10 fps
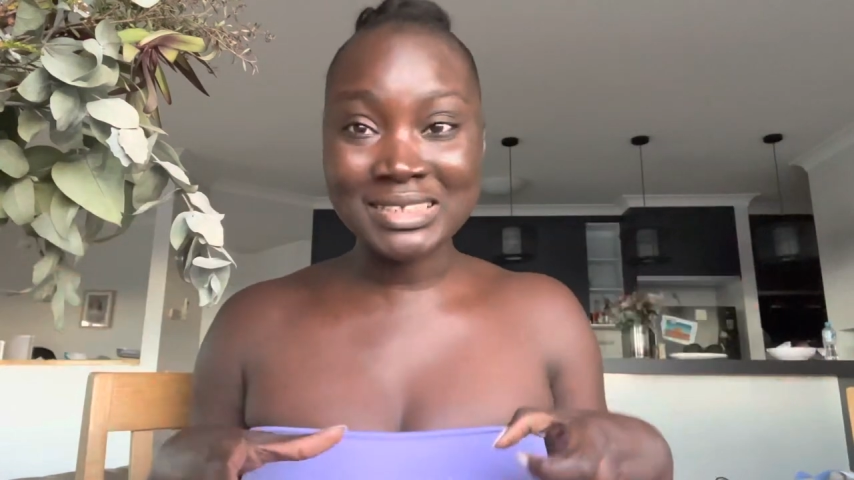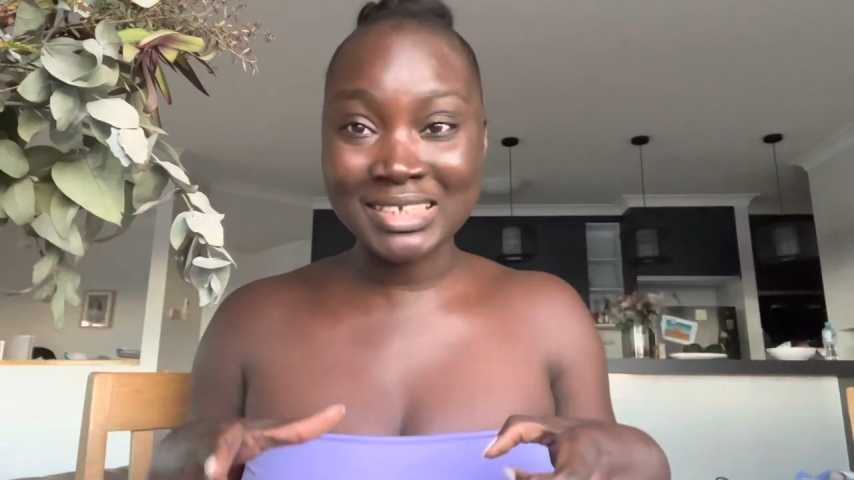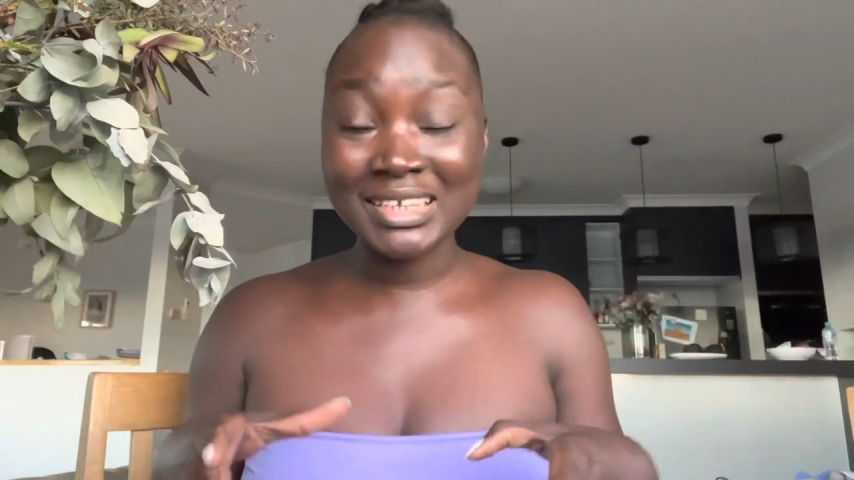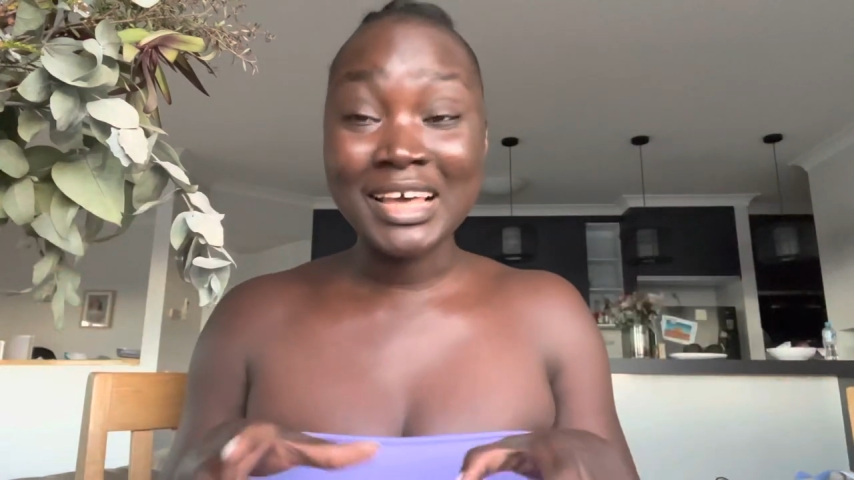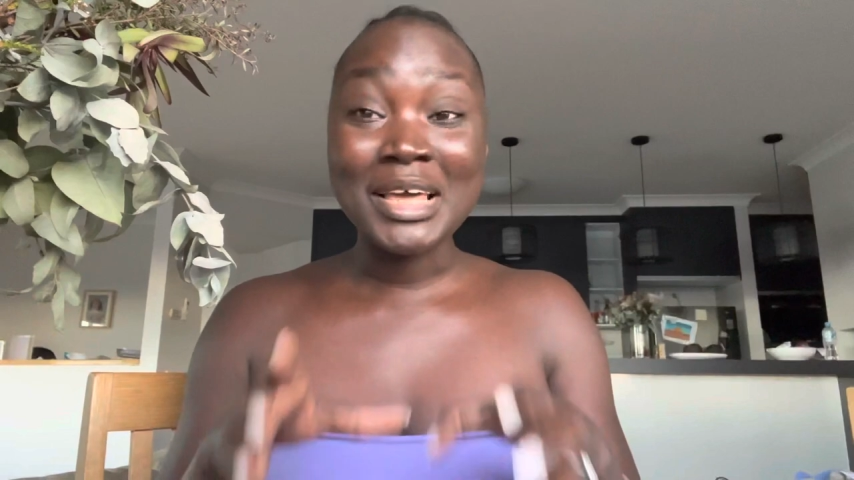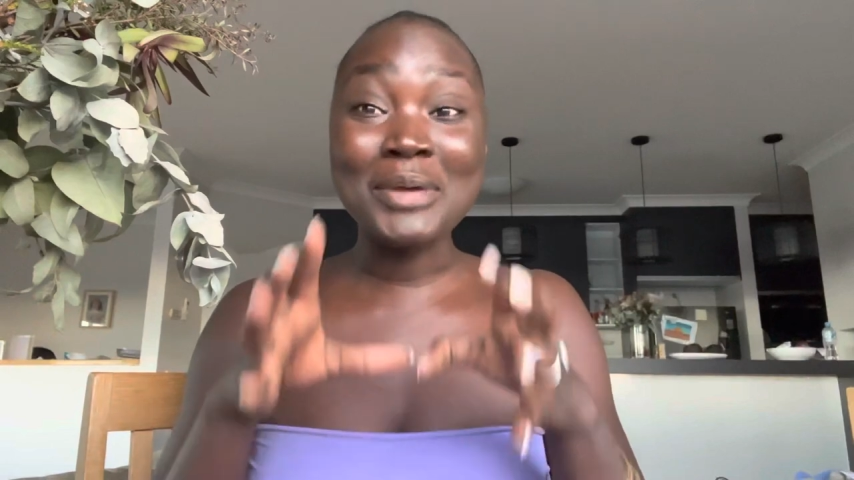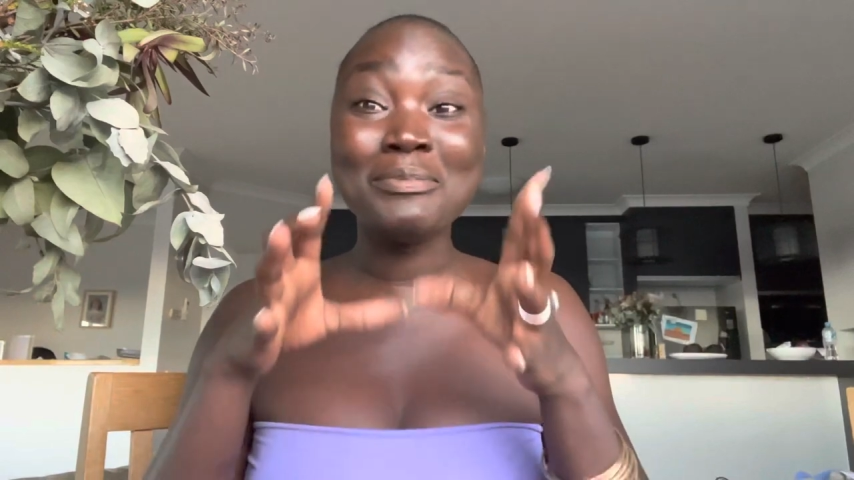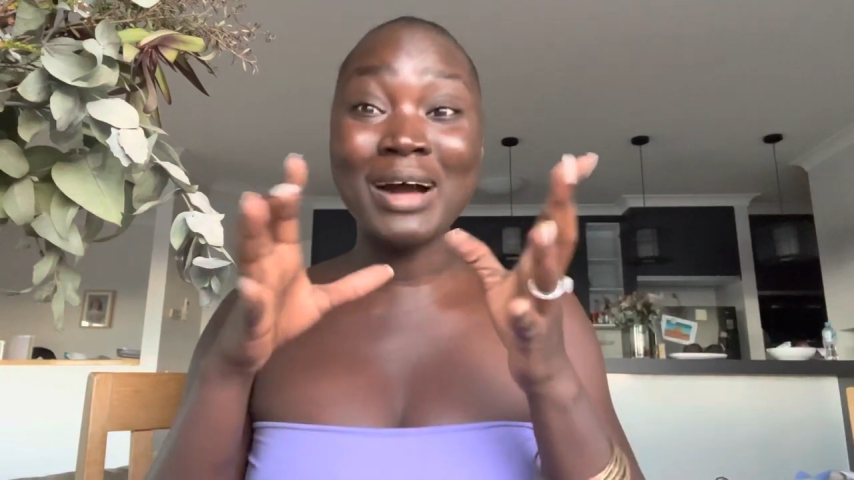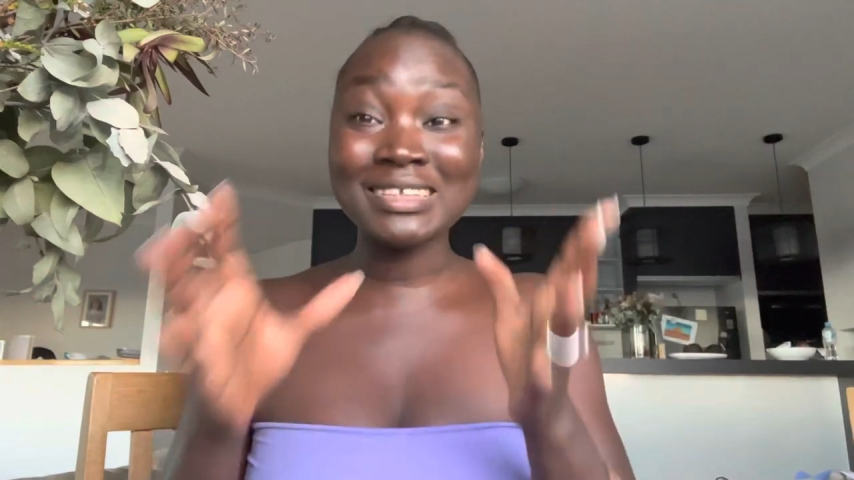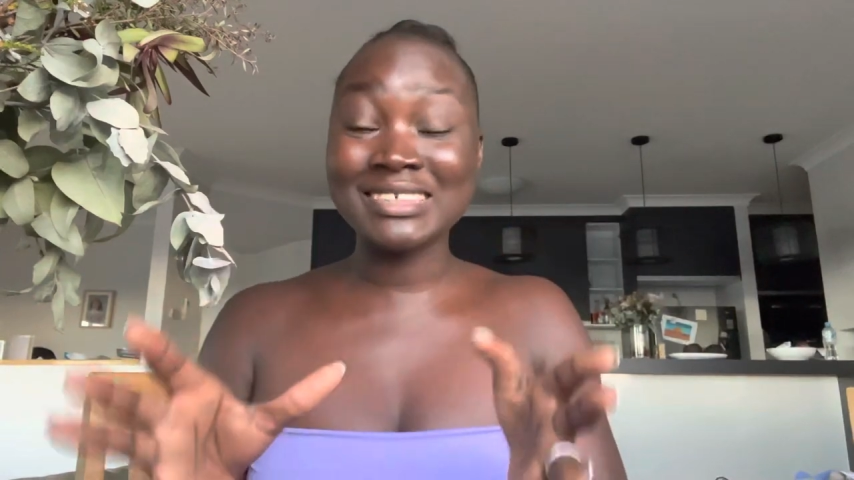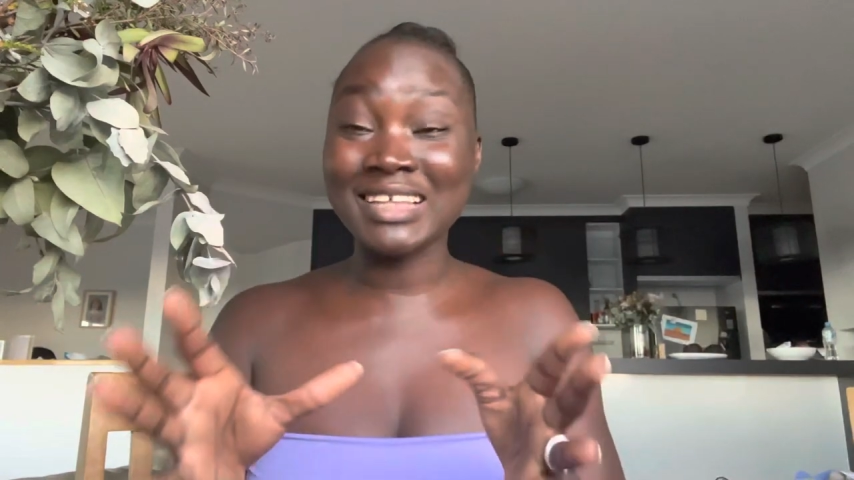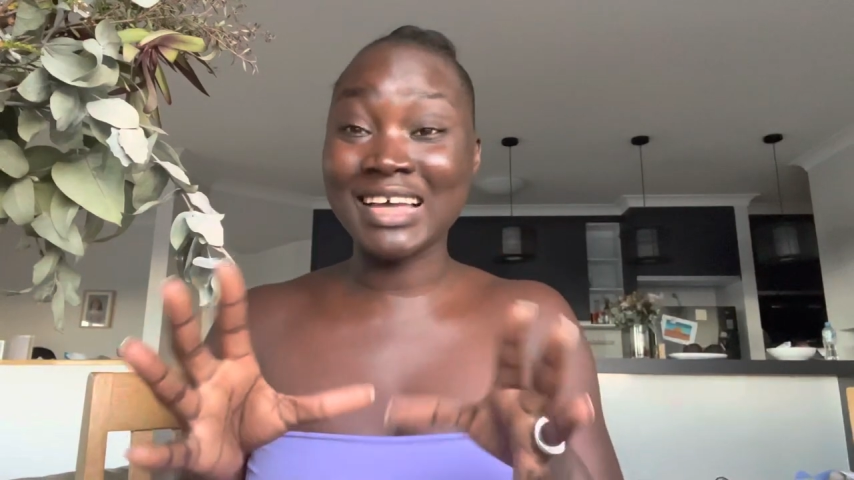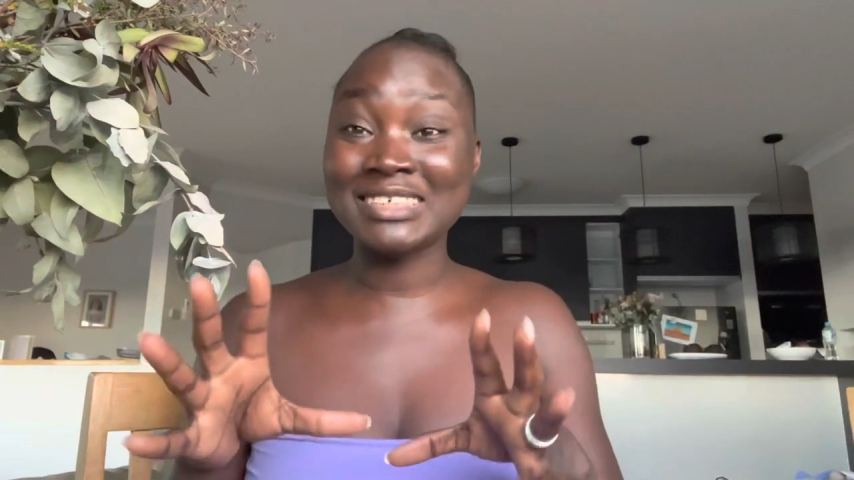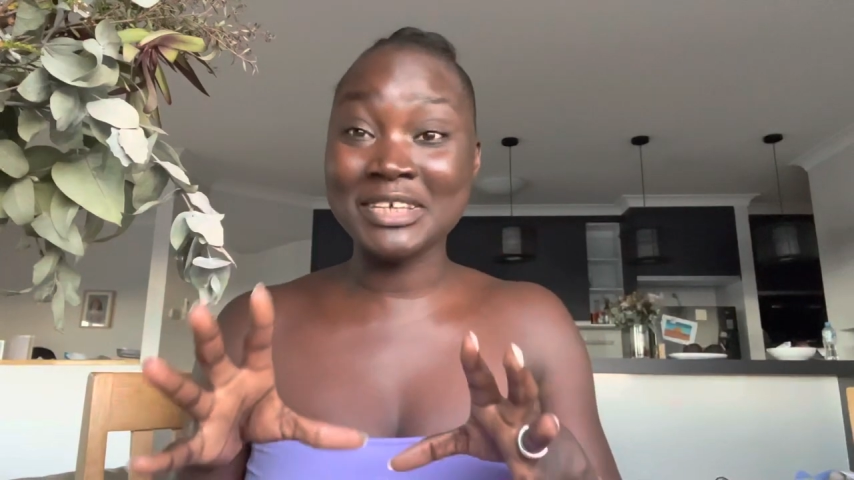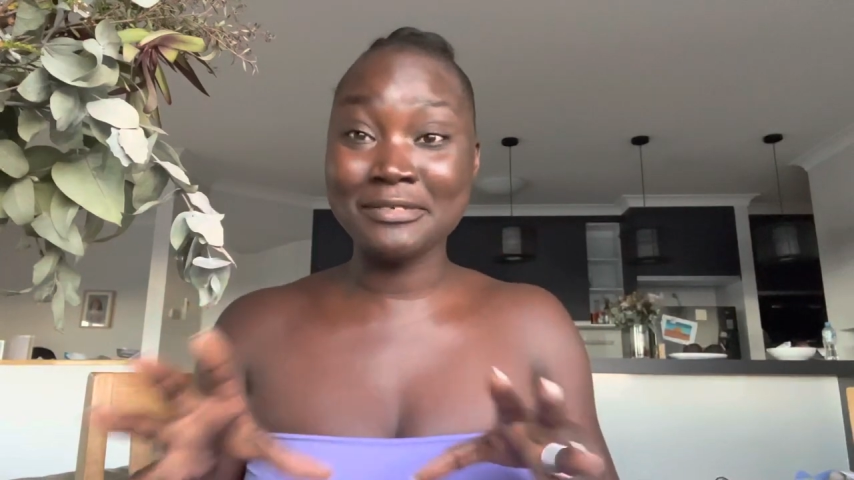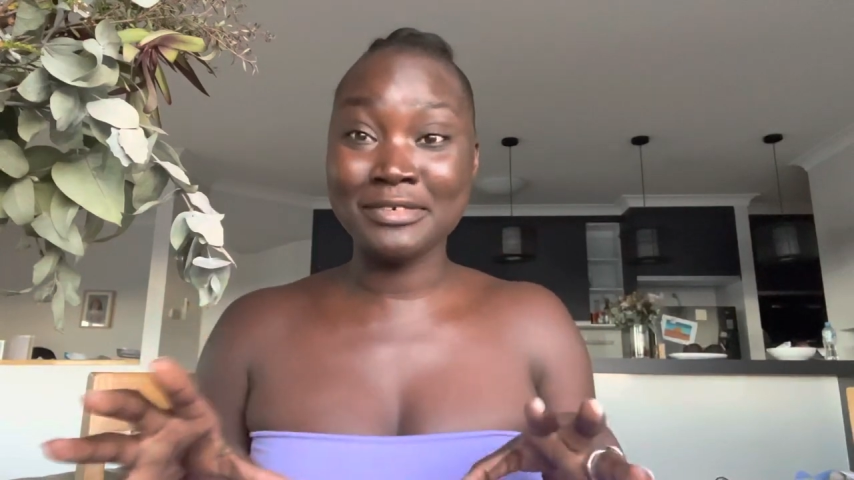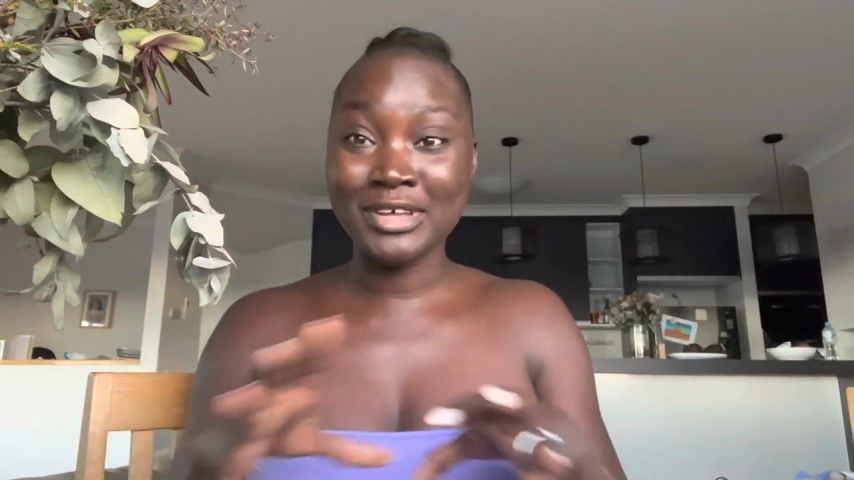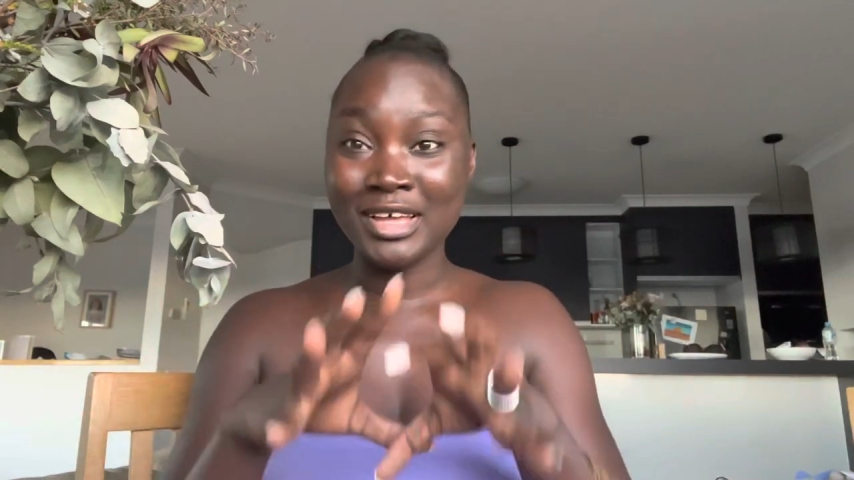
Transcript: it as if